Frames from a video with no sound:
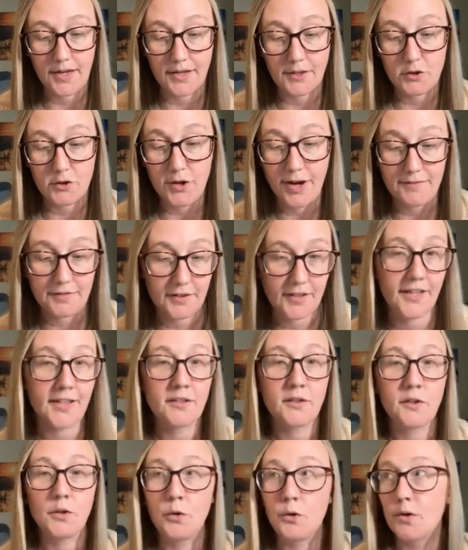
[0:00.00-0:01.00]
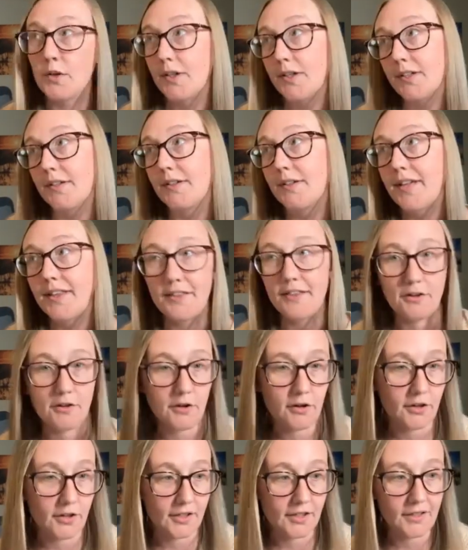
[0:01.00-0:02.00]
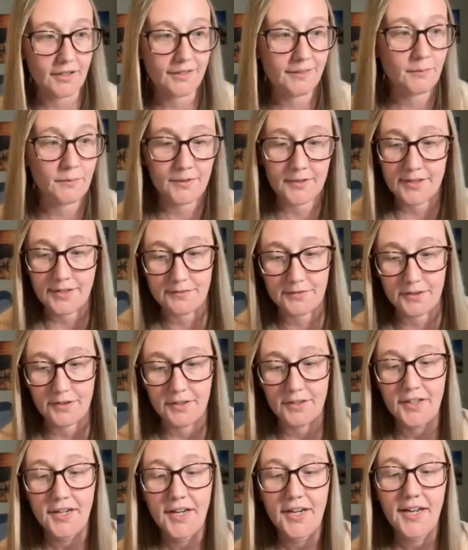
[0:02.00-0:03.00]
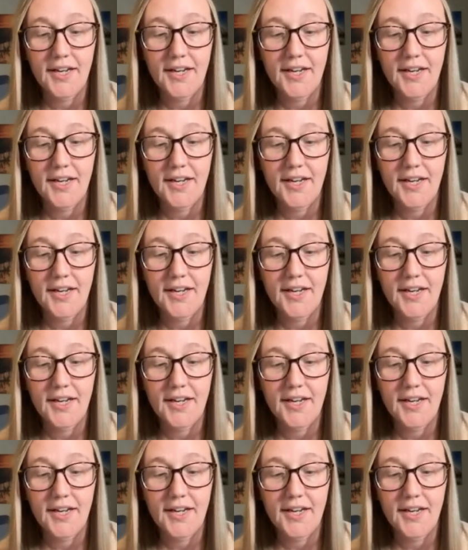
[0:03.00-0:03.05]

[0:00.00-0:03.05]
traveling or in the car, wherever.